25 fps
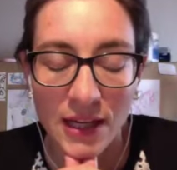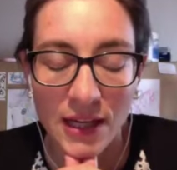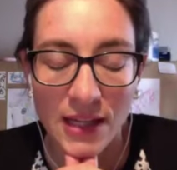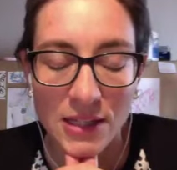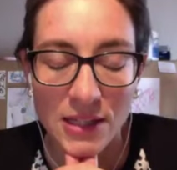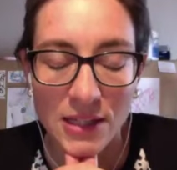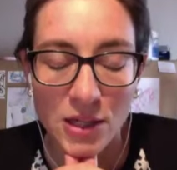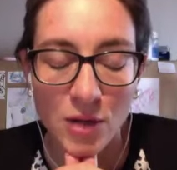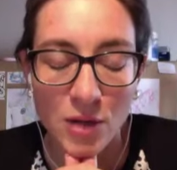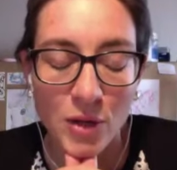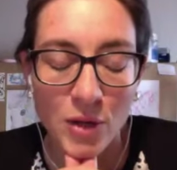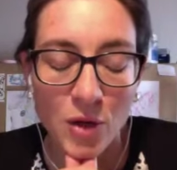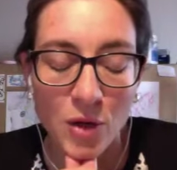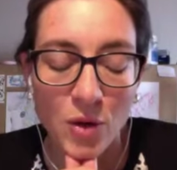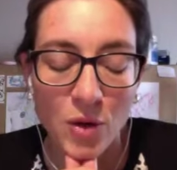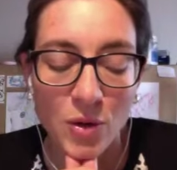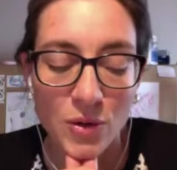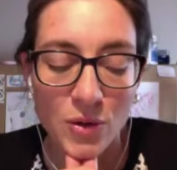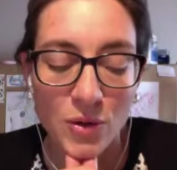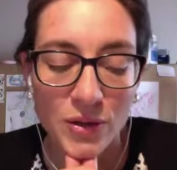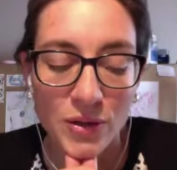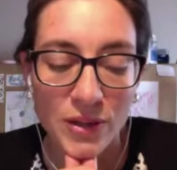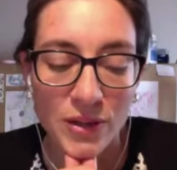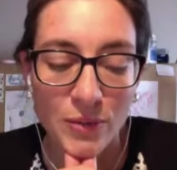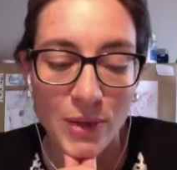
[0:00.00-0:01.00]
It's coming
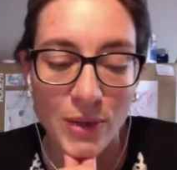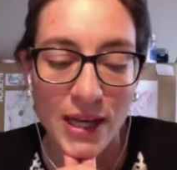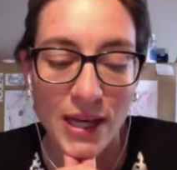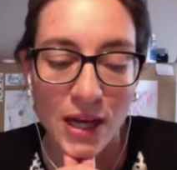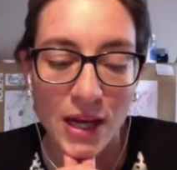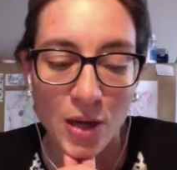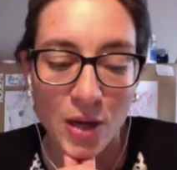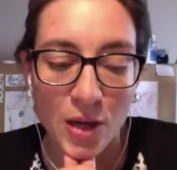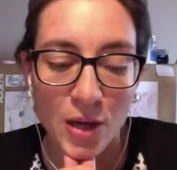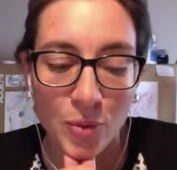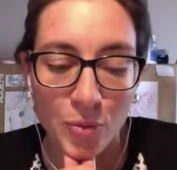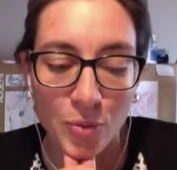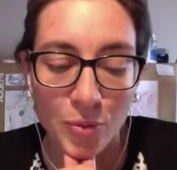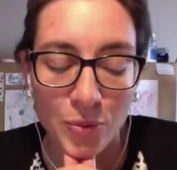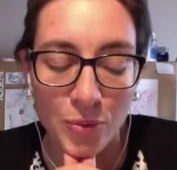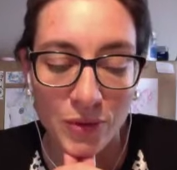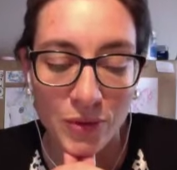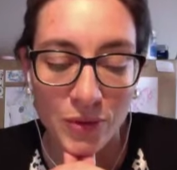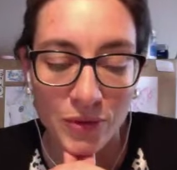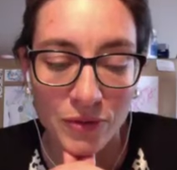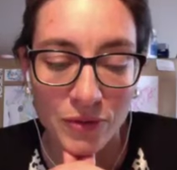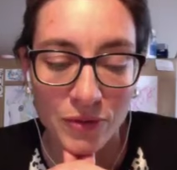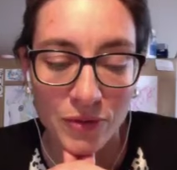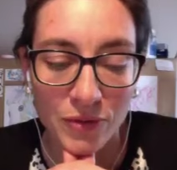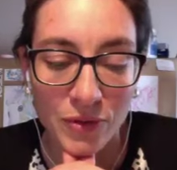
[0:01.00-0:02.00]
all the way up
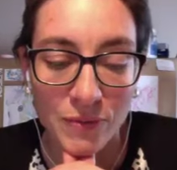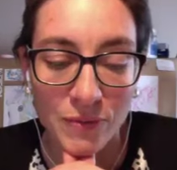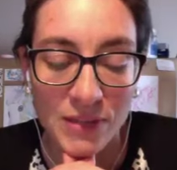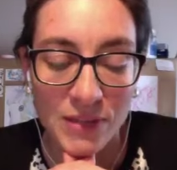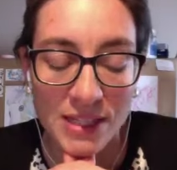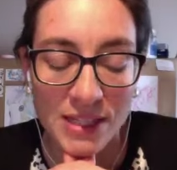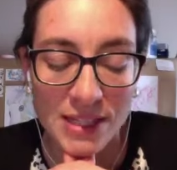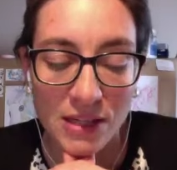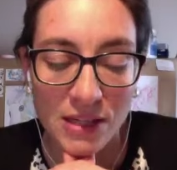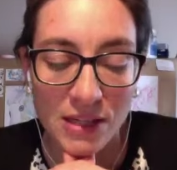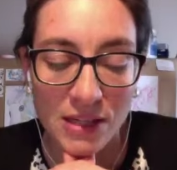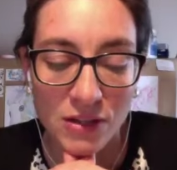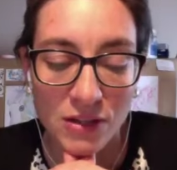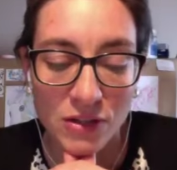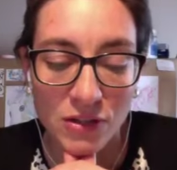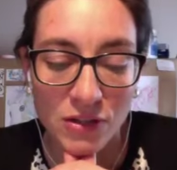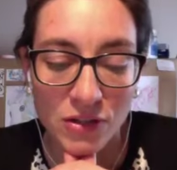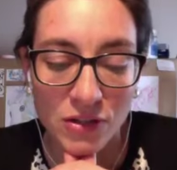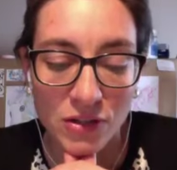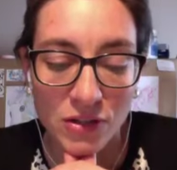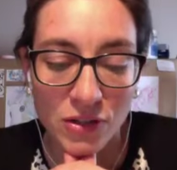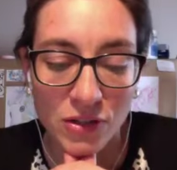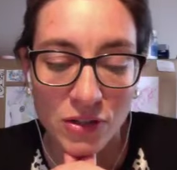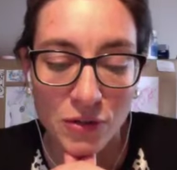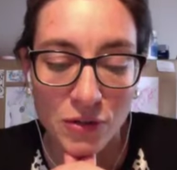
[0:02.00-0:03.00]
from the center
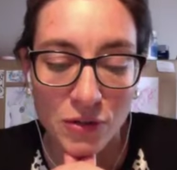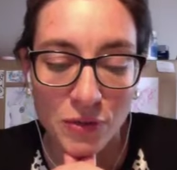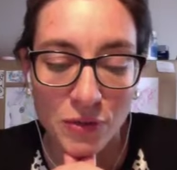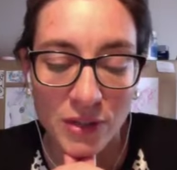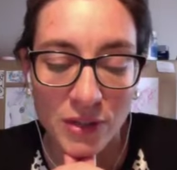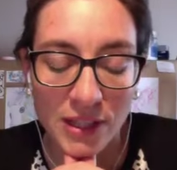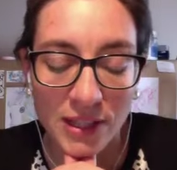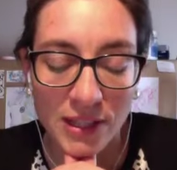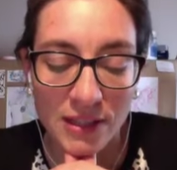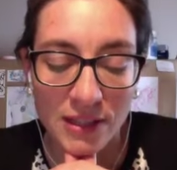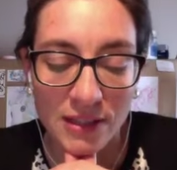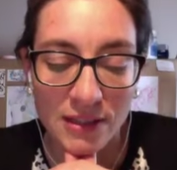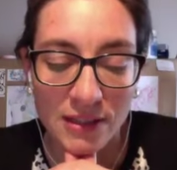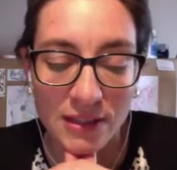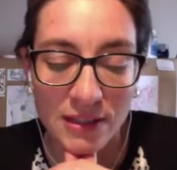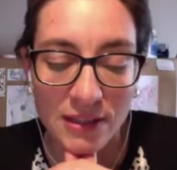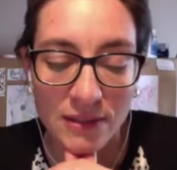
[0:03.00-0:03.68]
to your feet.